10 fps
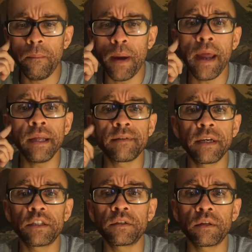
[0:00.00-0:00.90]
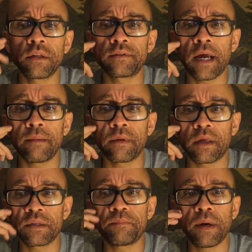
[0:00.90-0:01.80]
Pay attention to the type that
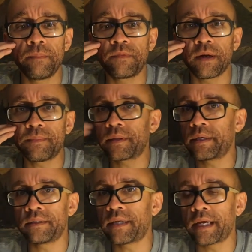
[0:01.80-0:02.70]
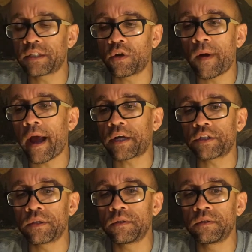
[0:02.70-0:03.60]
gets pumped up and takes no
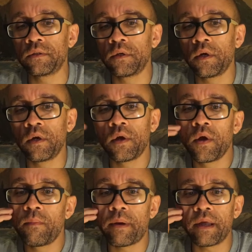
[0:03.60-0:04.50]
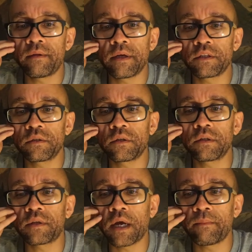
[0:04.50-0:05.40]
action. Pay attention to
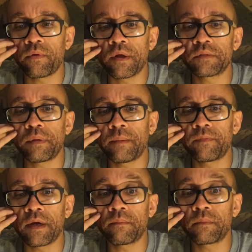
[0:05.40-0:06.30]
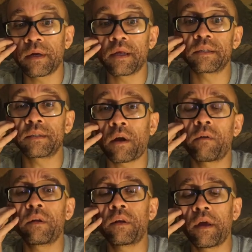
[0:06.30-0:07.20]
the type who gets pumped up, gets
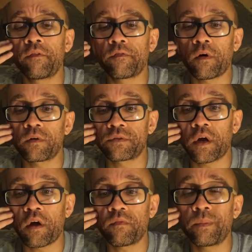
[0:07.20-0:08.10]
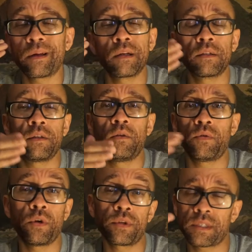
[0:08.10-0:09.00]
started, and falls off, because you'll
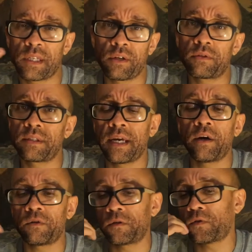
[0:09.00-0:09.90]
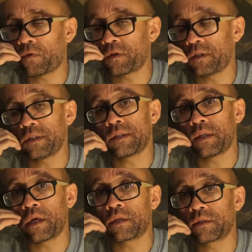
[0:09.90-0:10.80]
notice that there's tells towards these
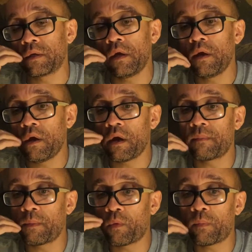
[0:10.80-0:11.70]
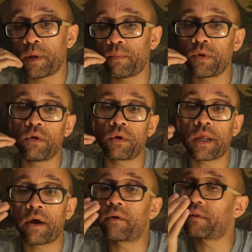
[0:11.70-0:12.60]
things. The more people you
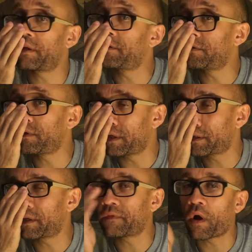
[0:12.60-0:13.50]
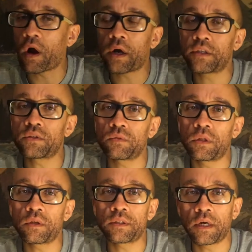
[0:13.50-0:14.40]
encounter that do this, if you're honest
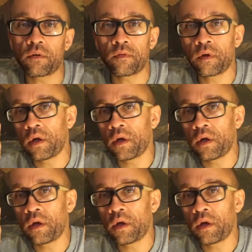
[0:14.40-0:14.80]
with yourself,